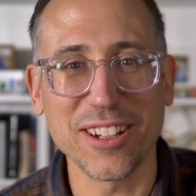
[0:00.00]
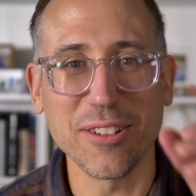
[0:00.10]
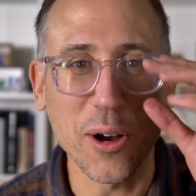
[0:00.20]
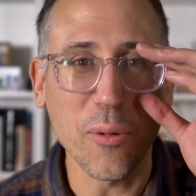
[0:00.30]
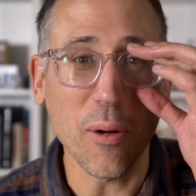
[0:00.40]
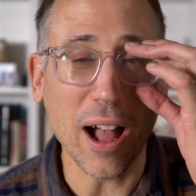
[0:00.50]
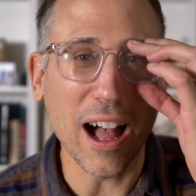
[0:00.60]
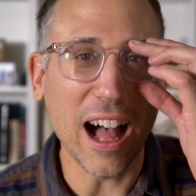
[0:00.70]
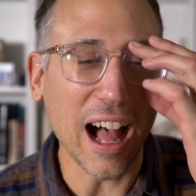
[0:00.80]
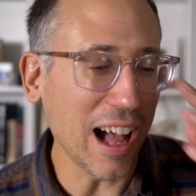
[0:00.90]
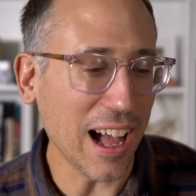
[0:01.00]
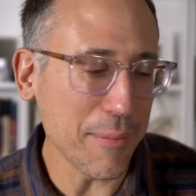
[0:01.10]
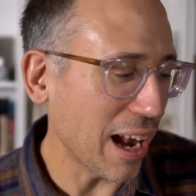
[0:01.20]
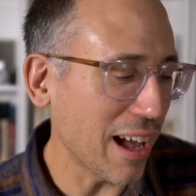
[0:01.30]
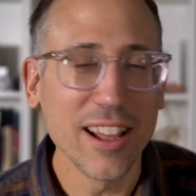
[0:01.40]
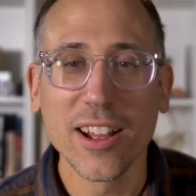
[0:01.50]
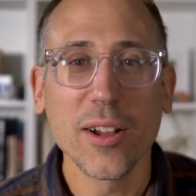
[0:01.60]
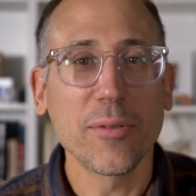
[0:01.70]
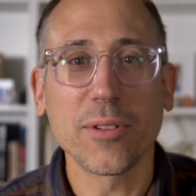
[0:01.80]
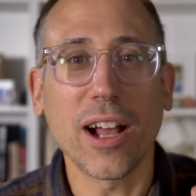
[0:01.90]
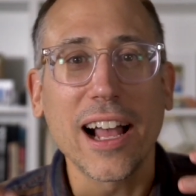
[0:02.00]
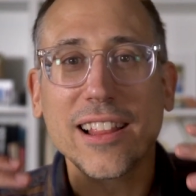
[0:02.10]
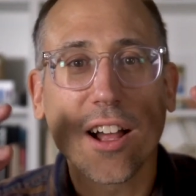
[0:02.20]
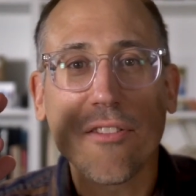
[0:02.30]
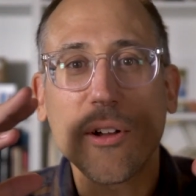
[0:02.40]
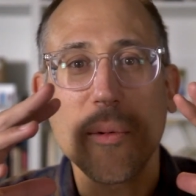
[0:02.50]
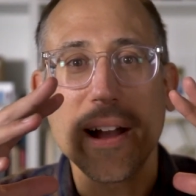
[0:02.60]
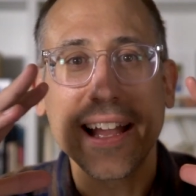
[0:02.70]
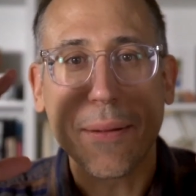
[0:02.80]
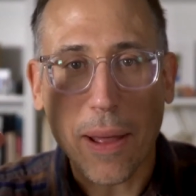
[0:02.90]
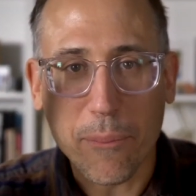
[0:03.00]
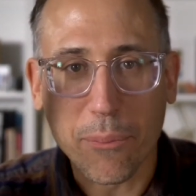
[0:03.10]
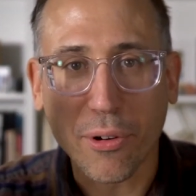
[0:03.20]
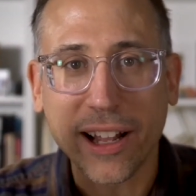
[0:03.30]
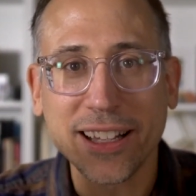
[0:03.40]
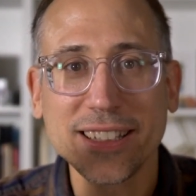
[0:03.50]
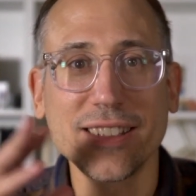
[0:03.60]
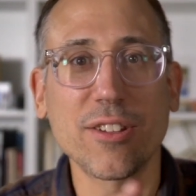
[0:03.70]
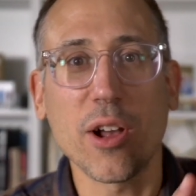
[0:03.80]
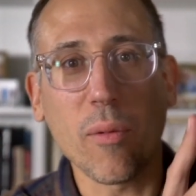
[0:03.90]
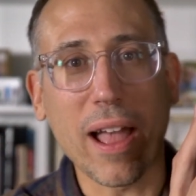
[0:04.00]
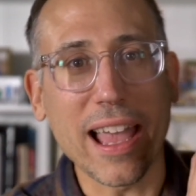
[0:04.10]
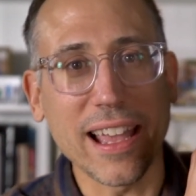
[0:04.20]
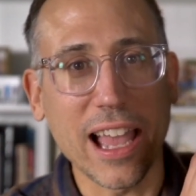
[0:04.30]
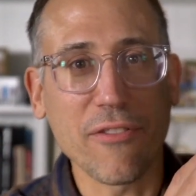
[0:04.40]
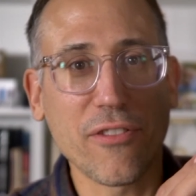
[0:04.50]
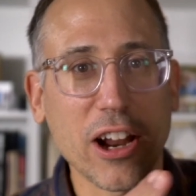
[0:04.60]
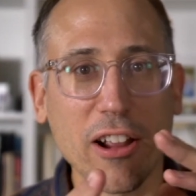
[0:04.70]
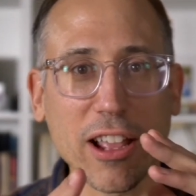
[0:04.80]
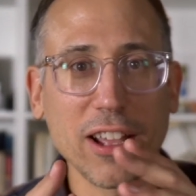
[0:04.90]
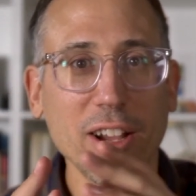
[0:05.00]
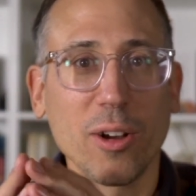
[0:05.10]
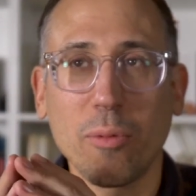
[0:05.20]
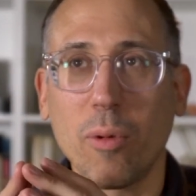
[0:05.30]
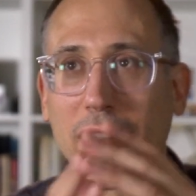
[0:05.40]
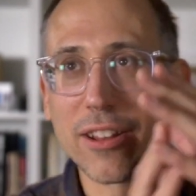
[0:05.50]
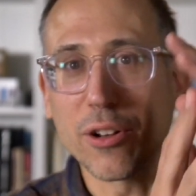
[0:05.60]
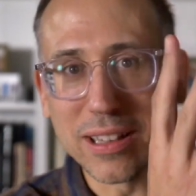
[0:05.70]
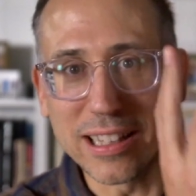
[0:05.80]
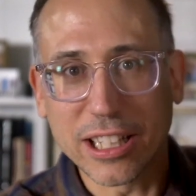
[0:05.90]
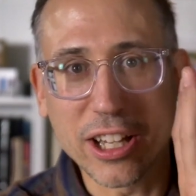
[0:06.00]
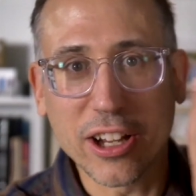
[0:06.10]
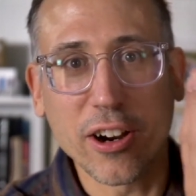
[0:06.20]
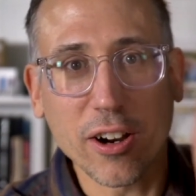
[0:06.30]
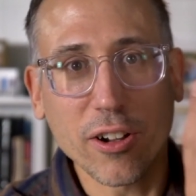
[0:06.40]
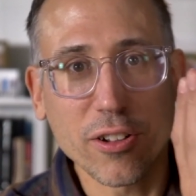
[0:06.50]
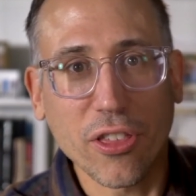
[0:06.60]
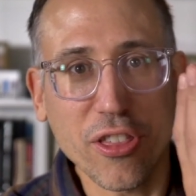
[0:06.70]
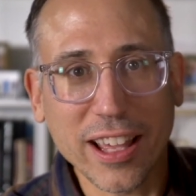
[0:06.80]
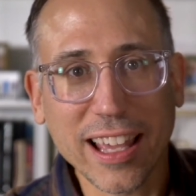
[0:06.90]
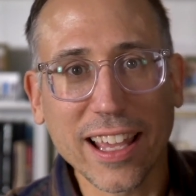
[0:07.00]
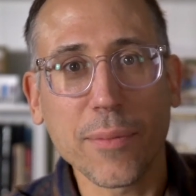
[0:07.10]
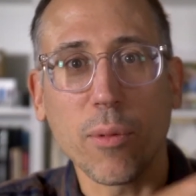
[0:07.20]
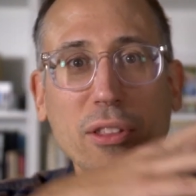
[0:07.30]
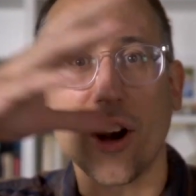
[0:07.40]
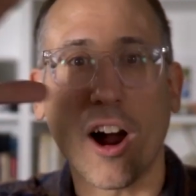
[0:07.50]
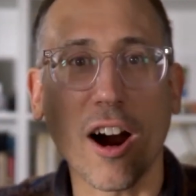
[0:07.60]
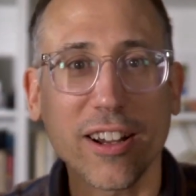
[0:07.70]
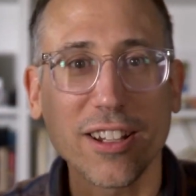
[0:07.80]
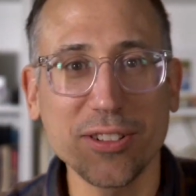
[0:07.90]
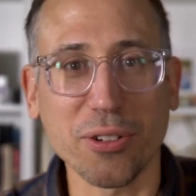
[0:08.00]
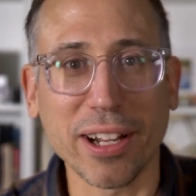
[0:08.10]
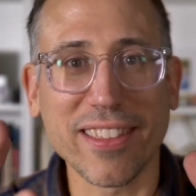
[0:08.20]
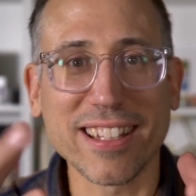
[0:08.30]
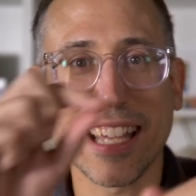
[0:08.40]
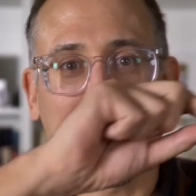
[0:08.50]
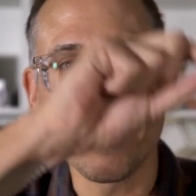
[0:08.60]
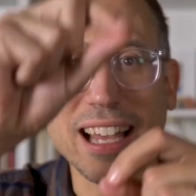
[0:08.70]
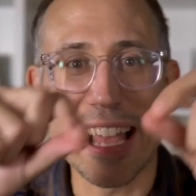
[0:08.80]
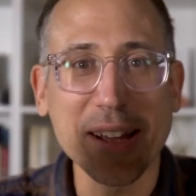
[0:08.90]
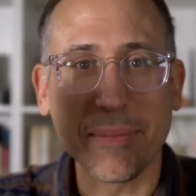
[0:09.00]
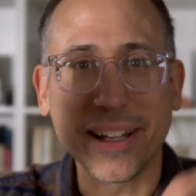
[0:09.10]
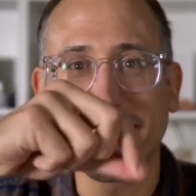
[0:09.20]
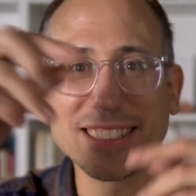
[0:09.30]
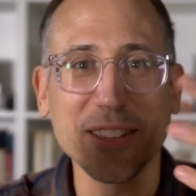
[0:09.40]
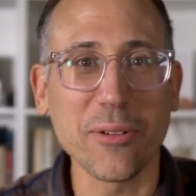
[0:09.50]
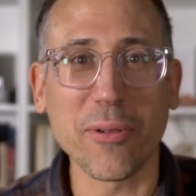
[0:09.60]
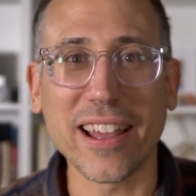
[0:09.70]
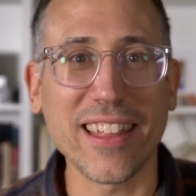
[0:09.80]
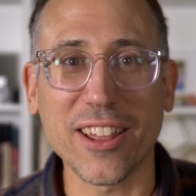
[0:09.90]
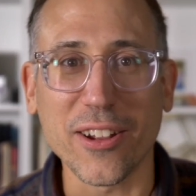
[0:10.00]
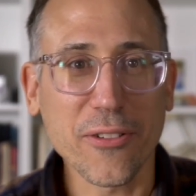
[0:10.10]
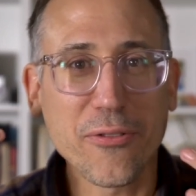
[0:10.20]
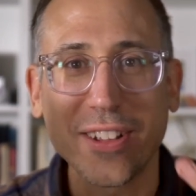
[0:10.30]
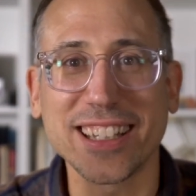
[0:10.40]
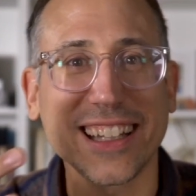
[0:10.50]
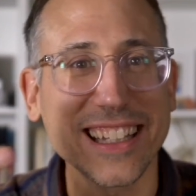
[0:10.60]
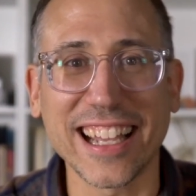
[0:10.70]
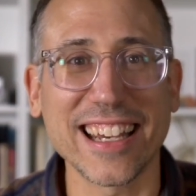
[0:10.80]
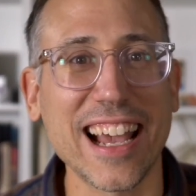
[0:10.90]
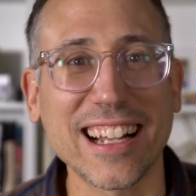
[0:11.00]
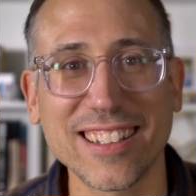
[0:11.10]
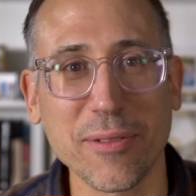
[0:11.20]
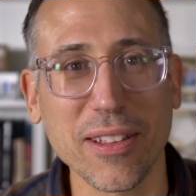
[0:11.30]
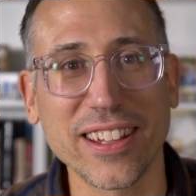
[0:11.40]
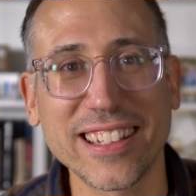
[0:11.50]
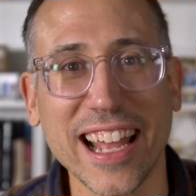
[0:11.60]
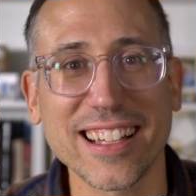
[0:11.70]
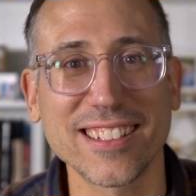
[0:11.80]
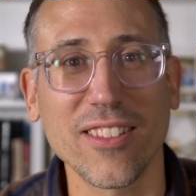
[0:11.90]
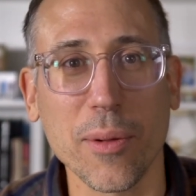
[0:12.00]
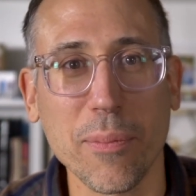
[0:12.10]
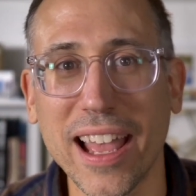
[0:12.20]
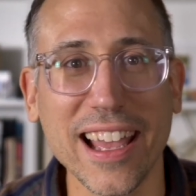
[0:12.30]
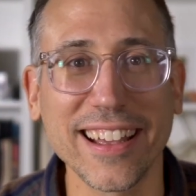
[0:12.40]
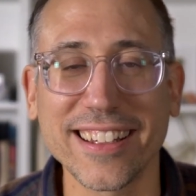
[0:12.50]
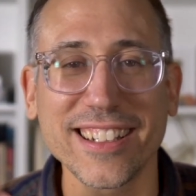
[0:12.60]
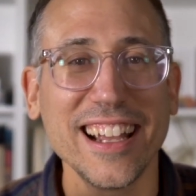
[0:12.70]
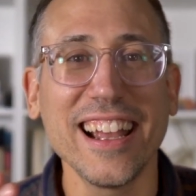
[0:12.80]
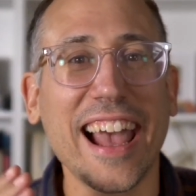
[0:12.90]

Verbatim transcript: You know, I, I, I mean, I I love the way it, it brings you know a a very what you know linear thinking but with an artistry at the same time because of the way that you're physically connecting with the text on the page